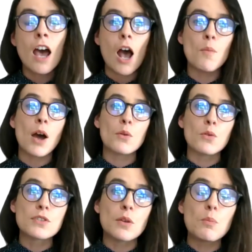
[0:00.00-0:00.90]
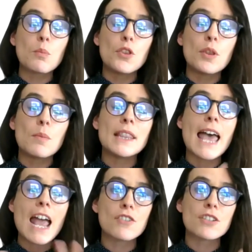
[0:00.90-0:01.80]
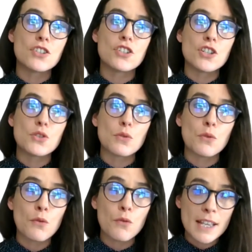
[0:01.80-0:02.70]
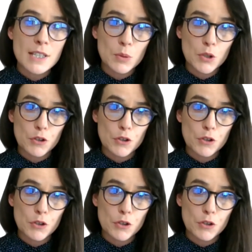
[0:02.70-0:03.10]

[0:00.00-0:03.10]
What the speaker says: I will also put them in the Heritage Digital Facebook